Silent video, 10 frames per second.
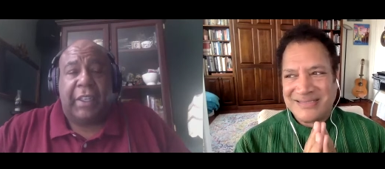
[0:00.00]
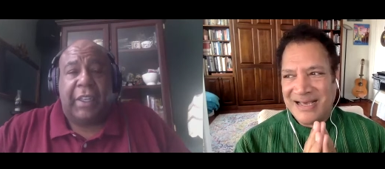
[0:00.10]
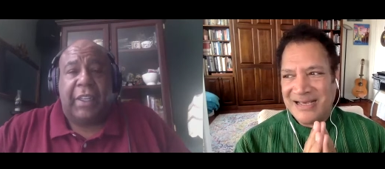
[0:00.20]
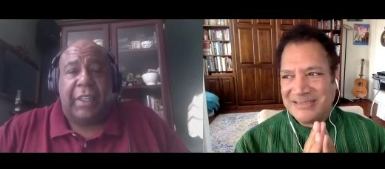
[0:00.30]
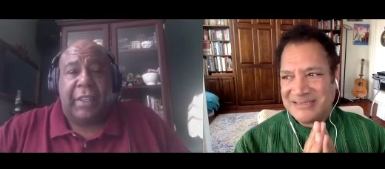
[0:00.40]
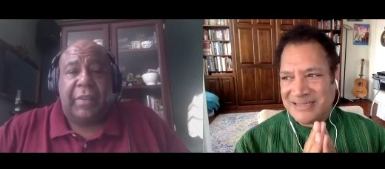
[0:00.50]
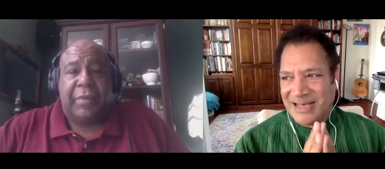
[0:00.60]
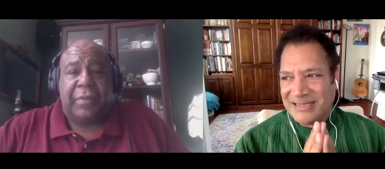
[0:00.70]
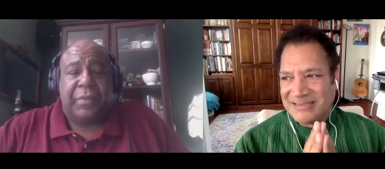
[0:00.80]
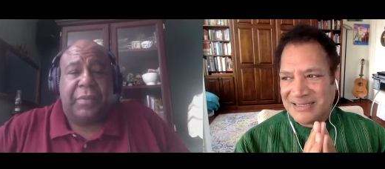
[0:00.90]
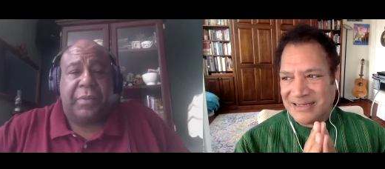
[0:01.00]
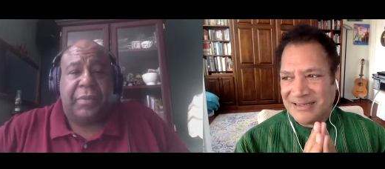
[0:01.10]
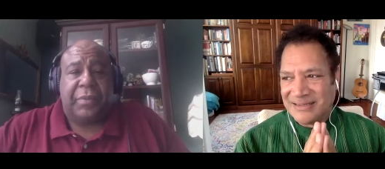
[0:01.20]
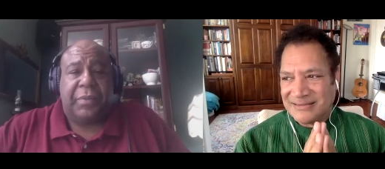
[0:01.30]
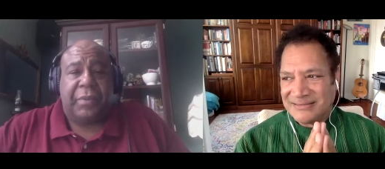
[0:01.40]
Speaker 1: As as, as
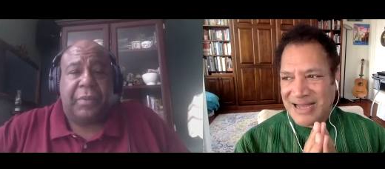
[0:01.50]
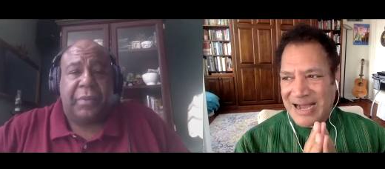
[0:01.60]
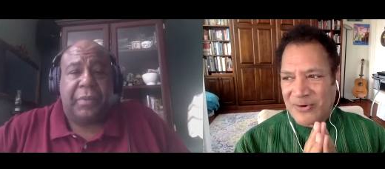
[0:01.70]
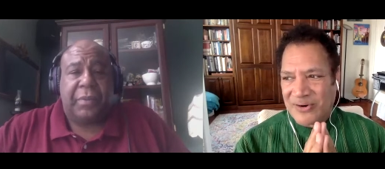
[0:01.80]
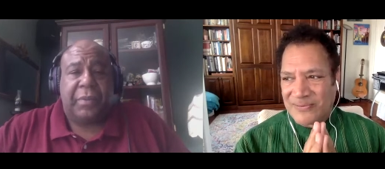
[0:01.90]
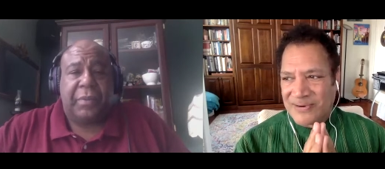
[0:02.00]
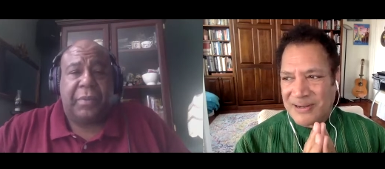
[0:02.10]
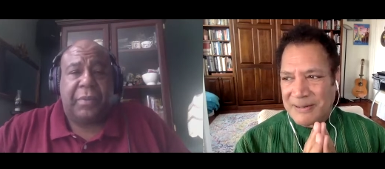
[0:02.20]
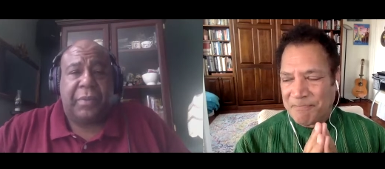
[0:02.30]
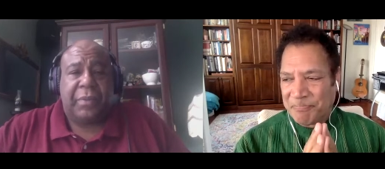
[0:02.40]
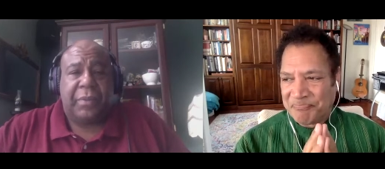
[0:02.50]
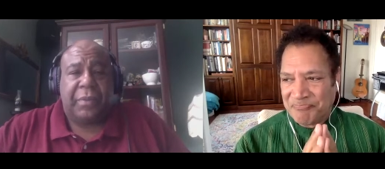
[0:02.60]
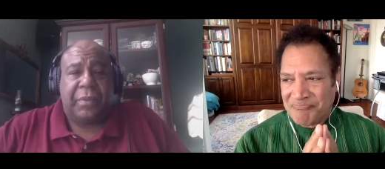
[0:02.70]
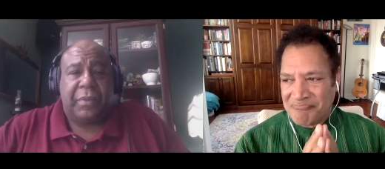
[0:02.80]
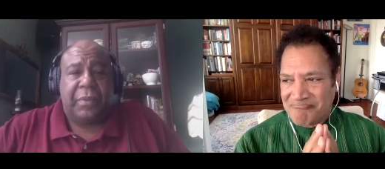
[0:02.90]
uh, our um,
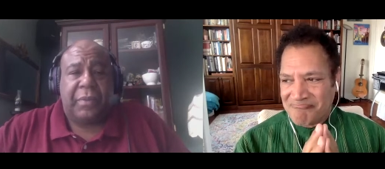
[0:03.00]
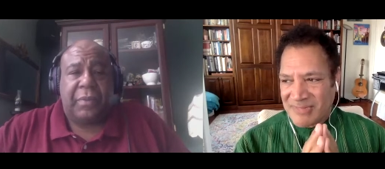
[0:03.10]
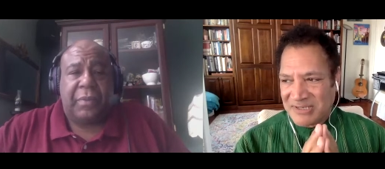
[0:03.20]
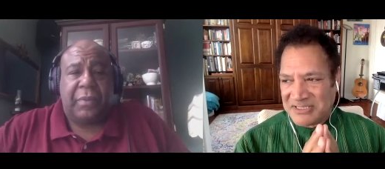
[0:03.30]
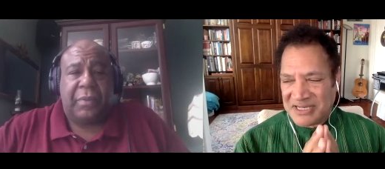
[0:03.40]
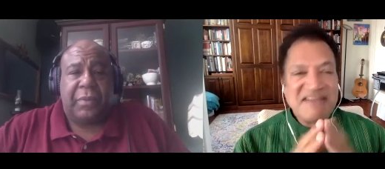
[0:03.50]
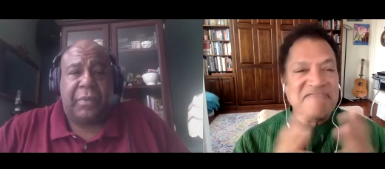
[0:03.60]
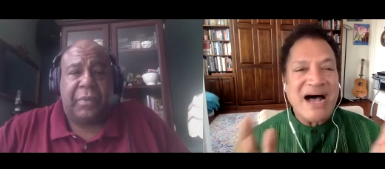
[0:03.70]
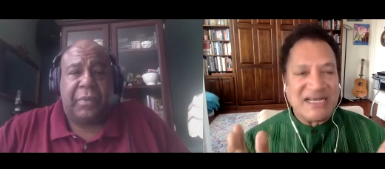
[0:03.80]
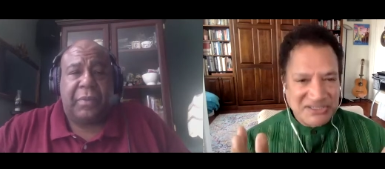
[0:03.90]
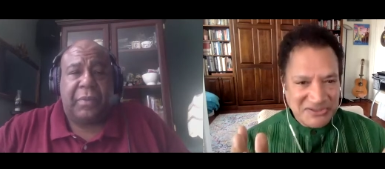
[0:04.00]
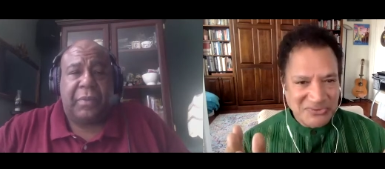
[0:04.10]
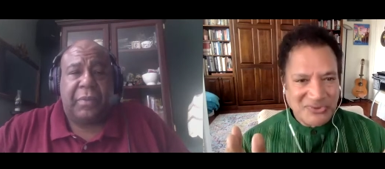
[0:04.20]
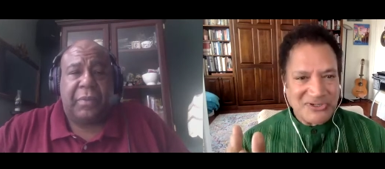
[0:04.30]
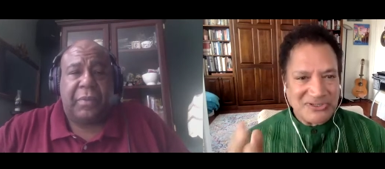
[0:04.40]
slave
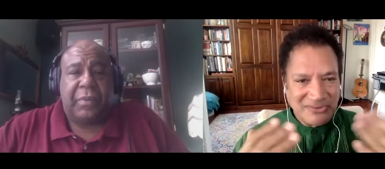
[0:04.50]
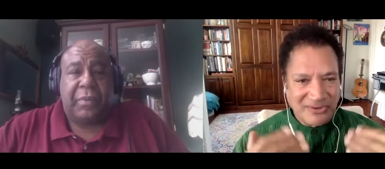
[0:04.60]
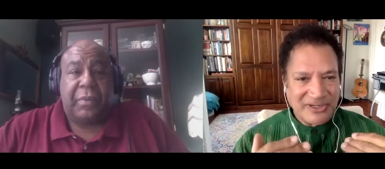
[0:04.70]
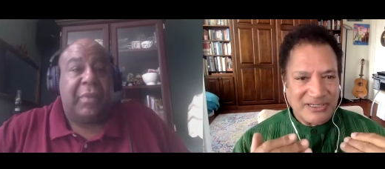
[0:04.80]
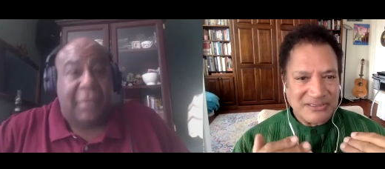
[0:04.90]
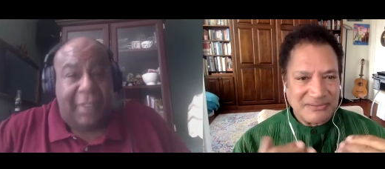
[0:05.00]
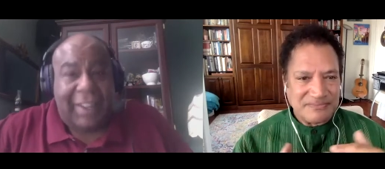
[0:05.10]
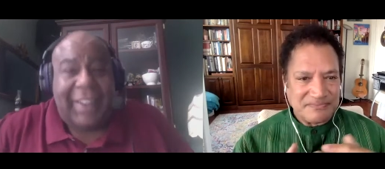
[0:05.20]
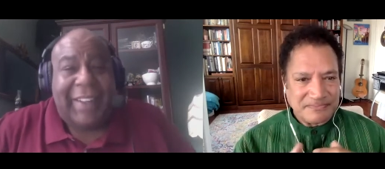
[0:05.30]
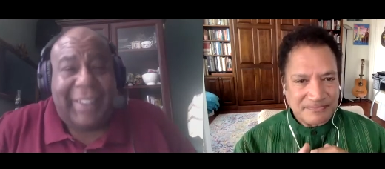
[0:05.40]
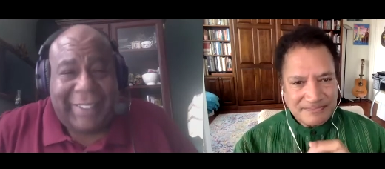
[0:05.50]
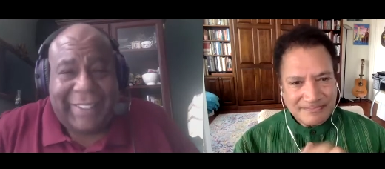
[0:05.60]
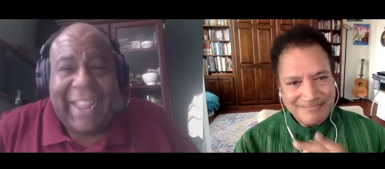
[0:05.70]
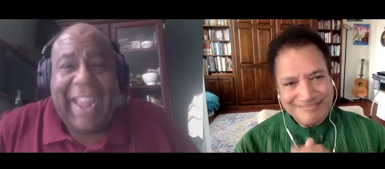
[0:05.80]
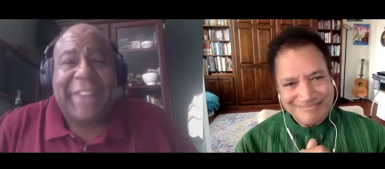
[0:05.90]
masters were on us.
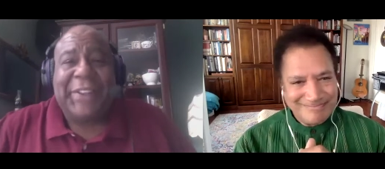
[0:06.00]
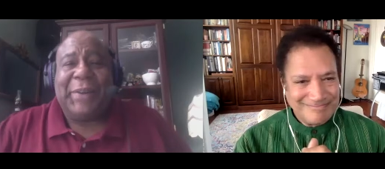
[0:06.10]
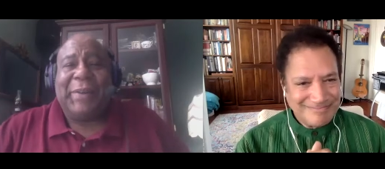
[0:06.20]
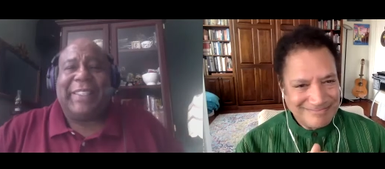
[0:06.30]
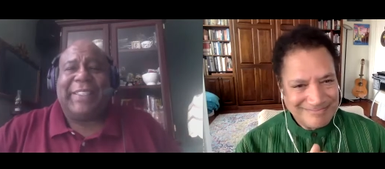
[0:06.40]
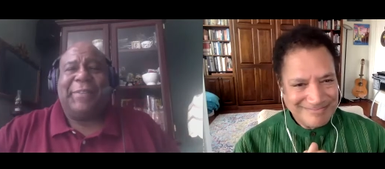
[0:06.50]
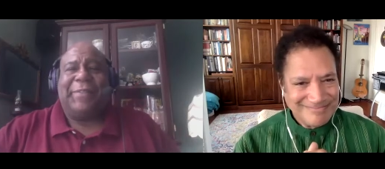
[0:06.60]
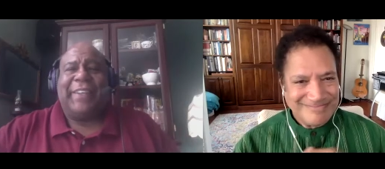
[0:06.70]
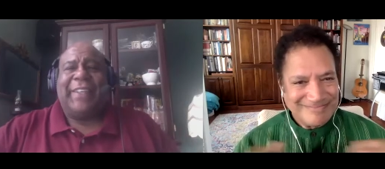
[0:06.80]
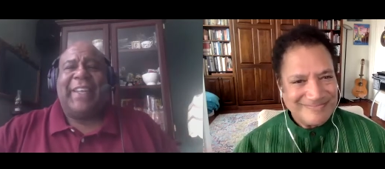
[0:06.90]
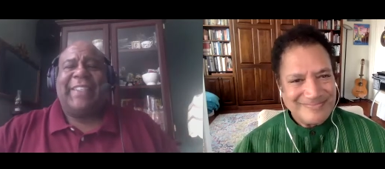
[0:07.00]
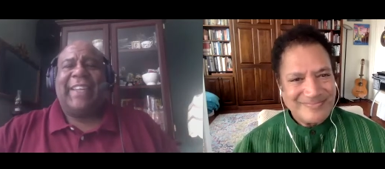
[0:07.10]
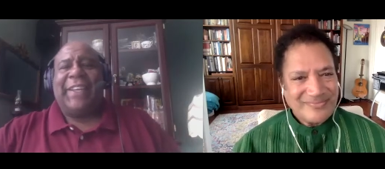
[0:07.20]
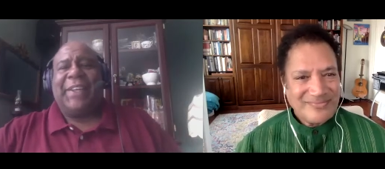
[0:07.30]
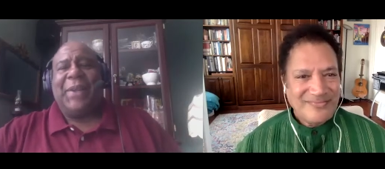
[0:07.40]
Speaker 2: and you know what's so funny? As
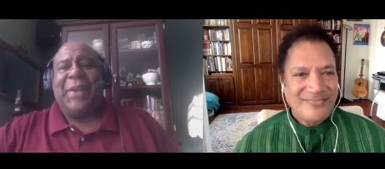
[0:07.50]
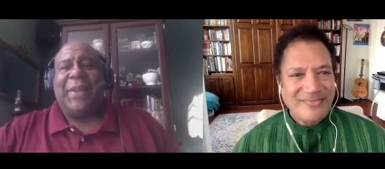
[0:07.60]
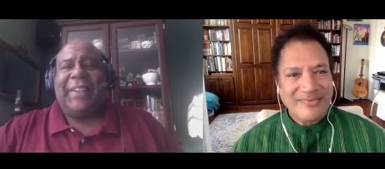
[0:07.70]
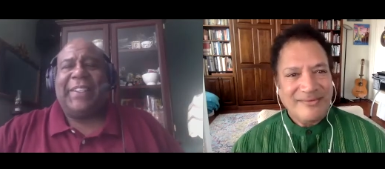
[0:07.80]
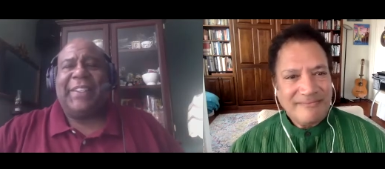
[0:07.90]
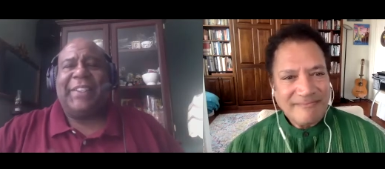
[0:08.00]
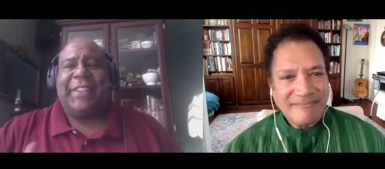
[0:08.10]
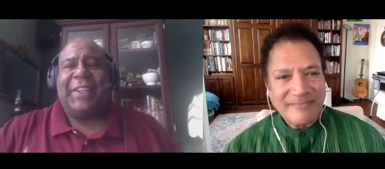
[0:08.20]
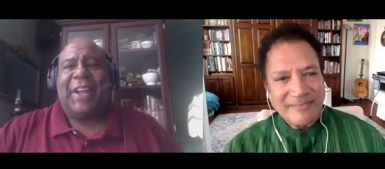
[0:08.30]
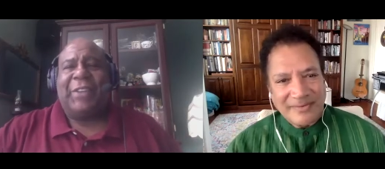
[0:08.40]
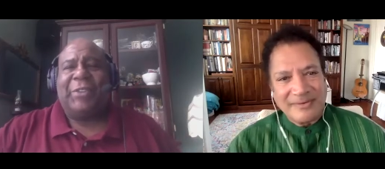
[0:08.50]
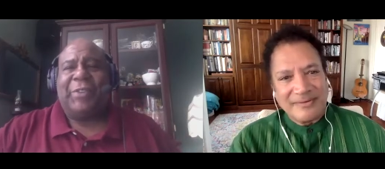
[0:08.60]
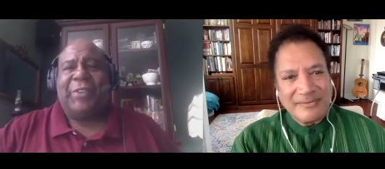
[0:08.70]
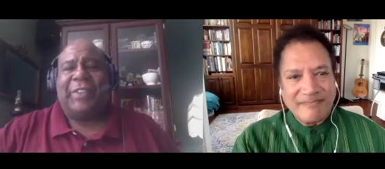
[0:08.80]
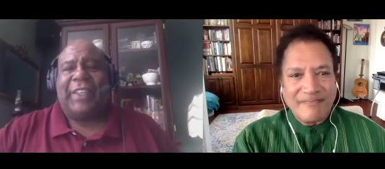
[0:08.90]
I listened to the
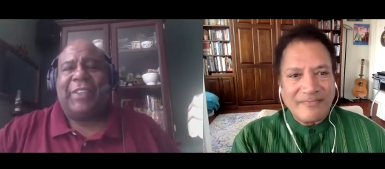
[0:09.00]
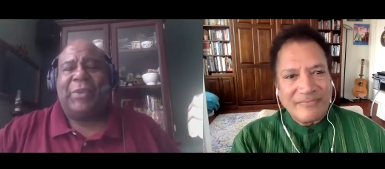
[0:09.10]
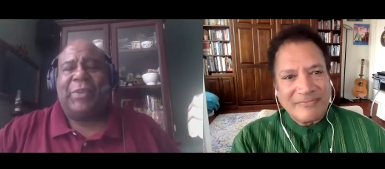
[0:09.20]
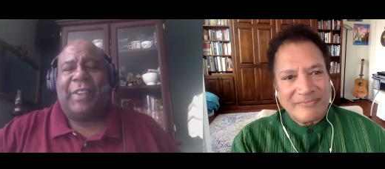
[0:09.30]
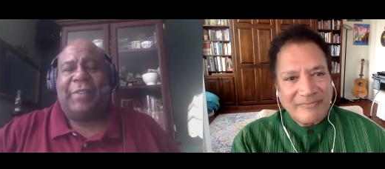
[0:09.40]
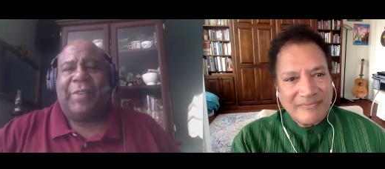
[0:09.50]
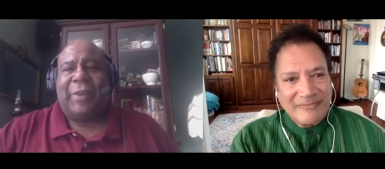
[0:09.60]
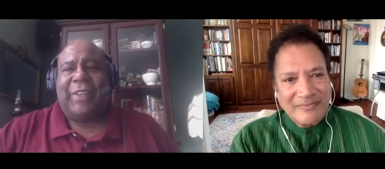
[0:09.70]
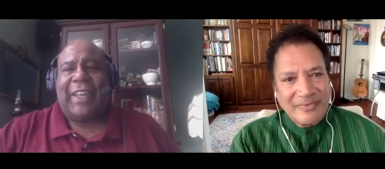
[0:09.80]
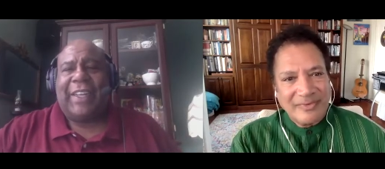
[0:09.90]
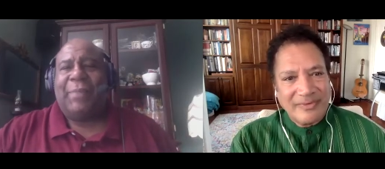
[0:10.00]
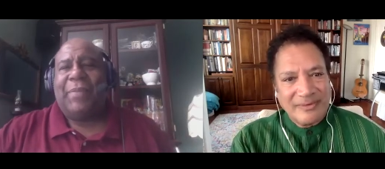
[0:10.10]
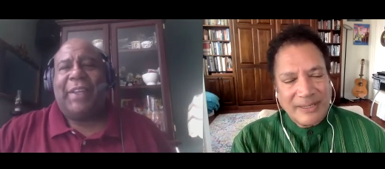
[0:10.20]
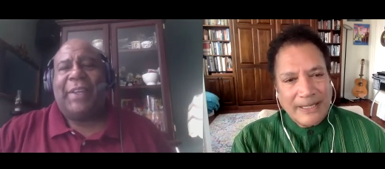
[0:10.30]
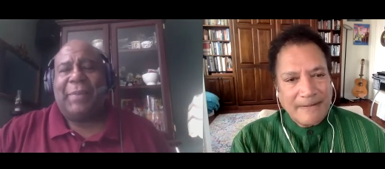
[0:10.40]
controversy as it was unfolding, I kept
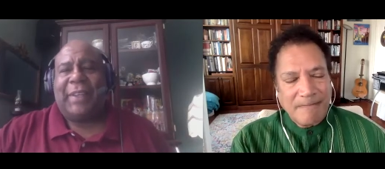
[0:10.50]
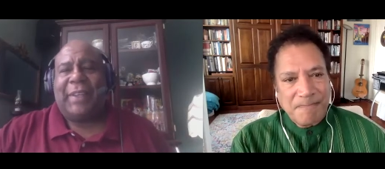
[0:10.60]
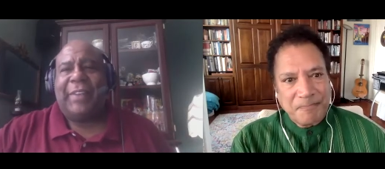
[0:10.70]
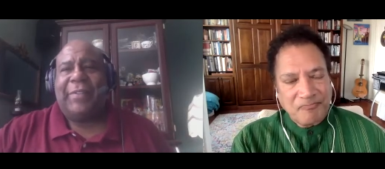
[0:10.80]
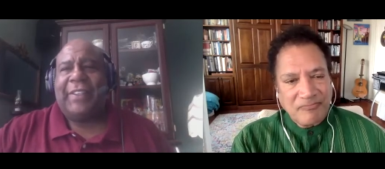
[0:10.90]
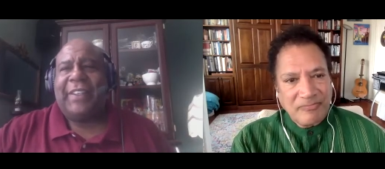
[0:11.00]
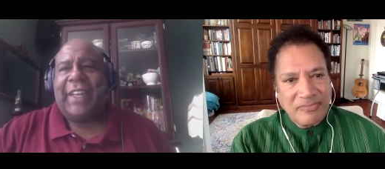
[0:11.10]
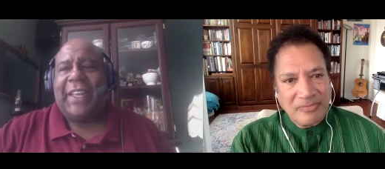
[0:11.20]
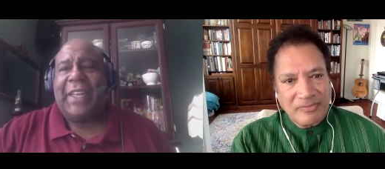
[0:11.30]
thinking to myself, it's like,